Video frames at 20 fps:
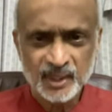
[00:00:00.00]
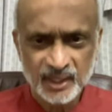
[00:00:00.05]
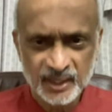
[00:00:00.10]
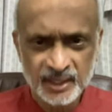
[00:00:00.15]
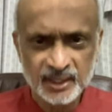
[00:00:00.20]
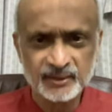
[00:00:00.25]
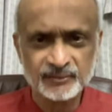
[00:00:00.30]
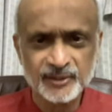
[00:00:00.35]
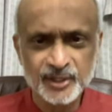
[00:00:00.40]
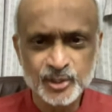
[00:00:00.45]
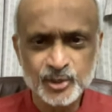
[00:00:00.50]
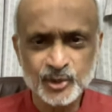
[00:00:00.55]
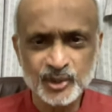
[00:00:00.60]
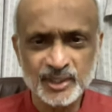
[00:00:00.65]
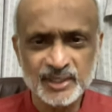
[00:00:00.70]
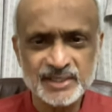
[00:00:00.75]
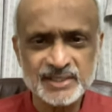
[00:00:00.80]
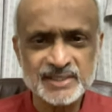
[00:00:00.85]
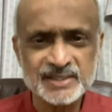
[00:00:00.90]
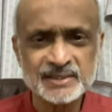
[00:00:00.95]

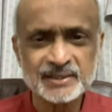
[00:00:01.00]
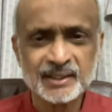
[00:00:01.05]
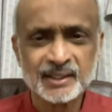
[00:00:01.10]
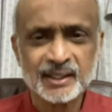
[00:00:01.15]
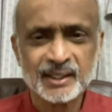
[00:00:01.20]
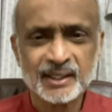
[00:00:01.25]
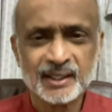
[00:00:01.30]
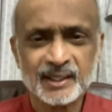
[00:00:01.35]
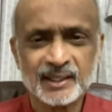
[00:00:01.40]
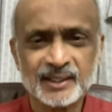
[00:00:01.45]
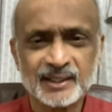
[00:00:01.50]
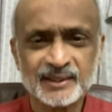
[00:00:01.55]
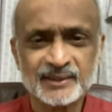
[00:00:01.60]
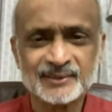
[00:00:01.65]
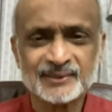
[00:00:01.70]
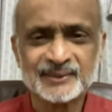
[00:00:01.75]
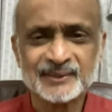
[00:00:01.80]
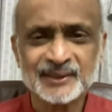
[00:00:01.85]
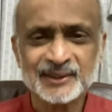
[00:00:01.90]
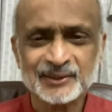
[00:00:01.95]
Individuals
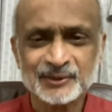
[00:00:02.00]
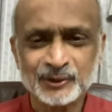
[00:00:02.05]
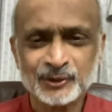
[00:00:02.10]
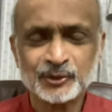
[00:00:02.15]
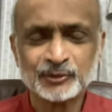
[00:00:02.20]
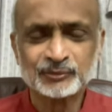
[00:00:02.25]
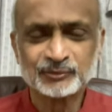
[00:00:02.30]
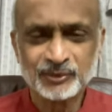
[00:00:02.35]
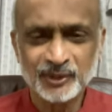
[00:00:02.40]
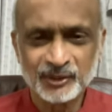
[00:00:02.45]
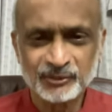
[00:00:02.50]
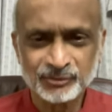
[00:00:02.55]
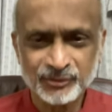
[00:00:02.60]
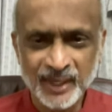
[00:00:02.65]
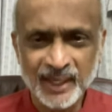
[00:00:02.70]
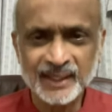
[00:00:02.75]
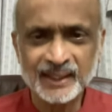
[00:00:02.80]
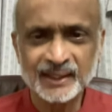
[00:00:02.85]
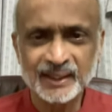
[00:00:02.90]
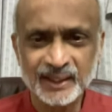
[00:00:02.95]
uh, who, uh,
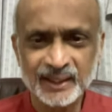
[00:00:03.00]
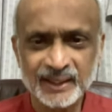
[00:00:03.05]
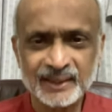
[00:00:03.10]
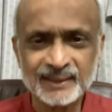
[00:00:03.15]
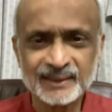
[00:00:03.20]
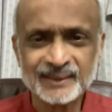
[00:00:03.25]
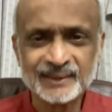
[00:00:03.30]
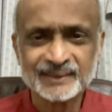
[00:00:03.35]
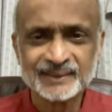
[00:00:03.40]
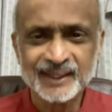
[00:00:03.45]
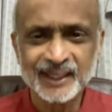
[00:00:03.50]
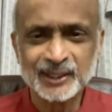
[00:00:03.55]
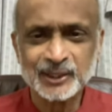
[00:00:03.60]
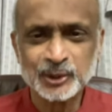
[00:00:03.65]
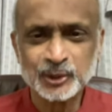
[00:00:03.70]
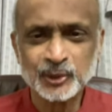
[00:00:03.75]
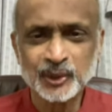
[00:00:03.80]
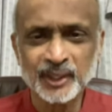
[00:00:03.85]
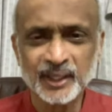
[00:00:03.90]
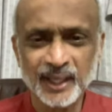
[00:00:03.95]
frankly, that
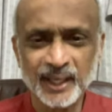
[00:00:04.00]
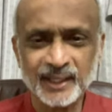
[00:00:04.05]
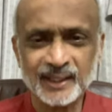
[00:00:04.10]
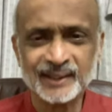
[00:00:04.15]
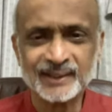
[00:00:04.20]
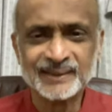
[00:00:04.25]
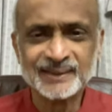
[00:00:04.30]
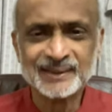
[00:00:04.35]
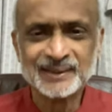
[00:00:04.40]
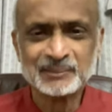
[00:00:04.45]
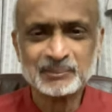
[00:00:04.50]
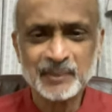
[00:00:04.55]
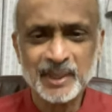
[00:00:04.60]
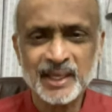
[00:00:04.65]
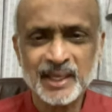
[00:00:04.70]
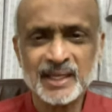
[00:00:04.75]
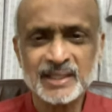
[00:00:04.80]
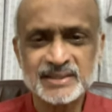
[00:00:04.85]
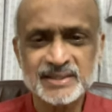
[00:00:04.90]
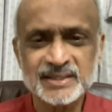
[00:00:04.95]
you and I
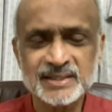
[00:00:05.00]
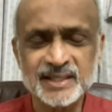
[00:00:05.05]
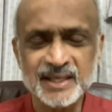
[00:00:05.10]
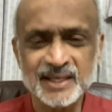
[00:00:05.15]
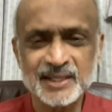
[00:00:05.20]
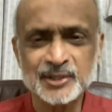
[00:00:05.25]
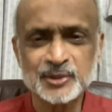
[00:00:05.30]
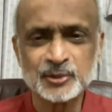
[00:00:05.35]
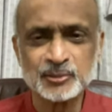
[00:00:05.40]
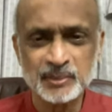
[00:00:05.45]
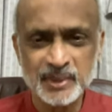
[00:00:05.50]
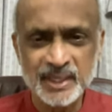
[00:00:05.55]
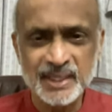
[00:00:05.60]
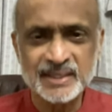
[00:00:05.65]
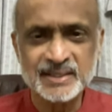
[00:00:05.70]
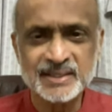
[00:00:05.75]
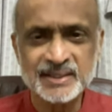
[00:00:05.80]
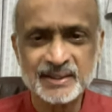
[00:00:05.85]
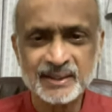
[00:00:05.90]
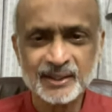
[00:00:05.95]
may hesitate to
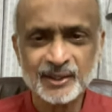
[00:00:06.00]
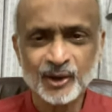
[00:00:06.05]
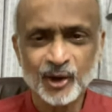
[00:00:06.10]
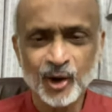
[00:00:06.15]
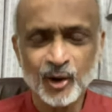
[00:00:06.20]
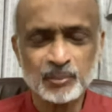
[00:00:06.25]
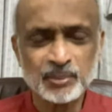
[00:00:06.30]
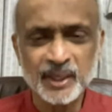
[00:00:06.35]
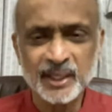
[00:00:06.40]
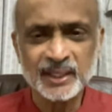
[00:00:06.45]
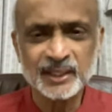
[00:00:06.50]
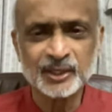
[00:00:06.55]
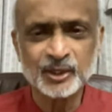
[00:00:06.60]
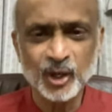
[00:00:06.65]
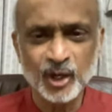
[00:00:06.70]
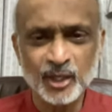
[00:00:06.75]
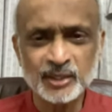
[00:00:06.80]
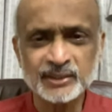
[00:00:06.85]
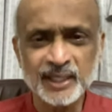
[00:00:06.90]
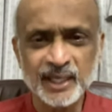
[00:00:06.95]
meet or be in
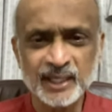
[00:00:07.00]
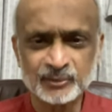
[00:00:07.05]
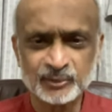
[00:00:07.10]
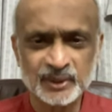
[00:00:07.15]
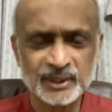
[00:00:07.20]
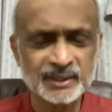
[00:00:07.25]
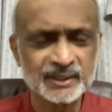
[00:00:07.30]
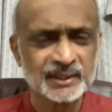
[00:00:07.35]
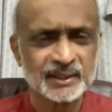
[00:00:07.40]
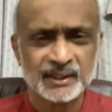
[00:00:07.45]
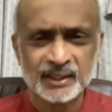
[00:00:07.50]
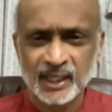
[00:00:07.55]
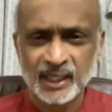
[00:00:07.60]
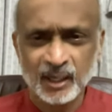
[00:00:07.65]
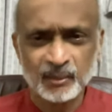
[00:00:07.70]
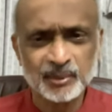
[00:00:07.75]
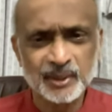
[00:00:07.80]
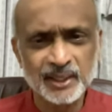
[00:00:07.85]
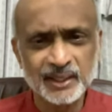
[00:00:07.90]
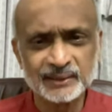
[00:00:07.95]
contact with.
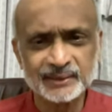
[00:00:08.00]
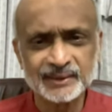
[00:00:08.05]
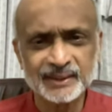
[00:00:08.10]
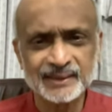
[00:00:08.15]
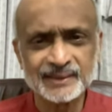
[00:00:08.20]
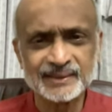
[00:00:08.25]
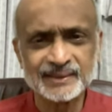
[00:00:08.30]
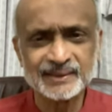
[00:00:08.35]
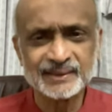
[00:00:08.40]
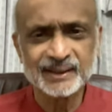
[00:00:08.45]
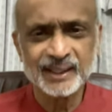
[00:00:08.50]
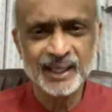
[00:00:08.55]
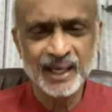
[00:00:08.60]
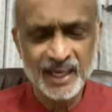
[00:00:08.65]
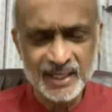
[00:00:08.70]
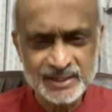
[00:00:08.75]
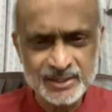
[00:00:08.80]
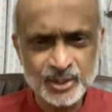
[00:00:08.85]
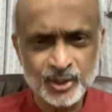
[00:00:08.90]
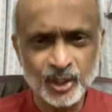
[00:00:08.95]
Abhinandan
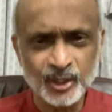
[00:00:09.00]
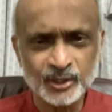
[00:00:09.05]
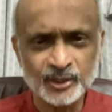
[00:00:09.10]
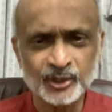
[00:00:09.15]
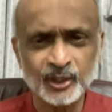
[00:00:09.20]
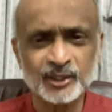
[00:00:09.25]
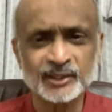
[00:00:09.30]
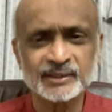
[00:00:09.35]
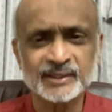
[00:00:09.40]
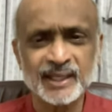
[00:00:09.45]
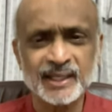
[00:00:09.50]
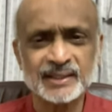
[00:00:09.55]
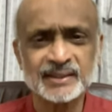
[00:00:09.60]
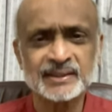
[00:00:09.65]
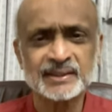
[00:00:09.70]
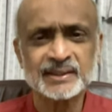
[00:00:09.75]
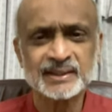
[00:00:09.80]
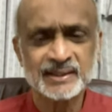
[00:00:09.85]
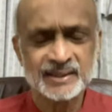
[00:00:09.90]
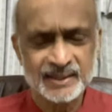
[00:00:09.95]
has got
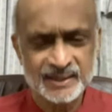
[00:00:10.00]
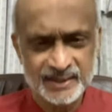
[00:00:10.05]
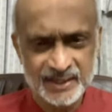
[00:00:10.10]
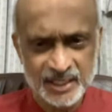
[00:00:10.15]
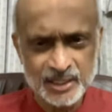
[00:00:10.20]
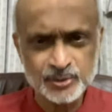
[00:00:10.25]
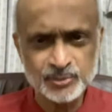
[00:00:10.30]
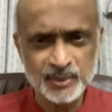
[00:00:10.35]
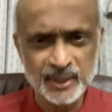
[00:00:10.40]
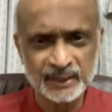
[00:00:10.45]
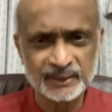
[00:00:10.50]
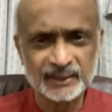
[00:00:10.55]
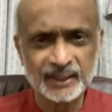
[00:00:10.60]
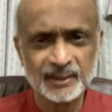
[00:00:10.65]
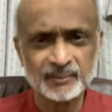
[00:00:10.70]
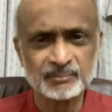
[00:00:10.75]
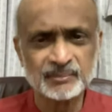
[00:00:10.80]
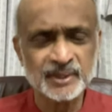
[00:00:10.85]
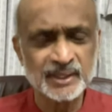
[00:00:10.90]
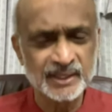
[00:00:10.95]
contact. He does meet
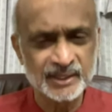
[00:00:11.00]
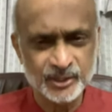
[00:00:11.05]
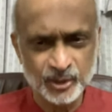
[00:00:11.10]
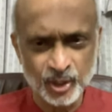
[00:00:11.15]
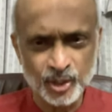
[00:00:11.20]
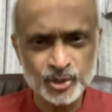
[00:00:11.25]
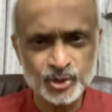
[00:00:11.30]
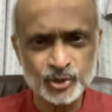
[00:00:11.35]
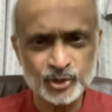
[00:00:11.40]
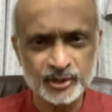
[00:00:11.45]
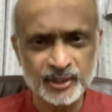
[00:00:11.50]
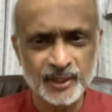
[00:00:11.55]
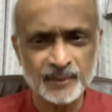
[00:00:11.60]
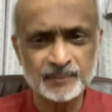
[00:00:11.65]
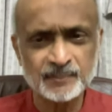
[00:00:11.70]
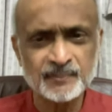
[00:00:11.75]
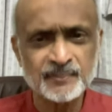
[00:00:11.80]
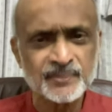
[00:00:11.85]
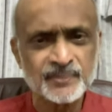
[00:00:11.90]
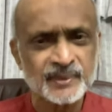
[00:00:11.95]
them. He talks to
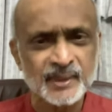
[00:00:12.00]
them.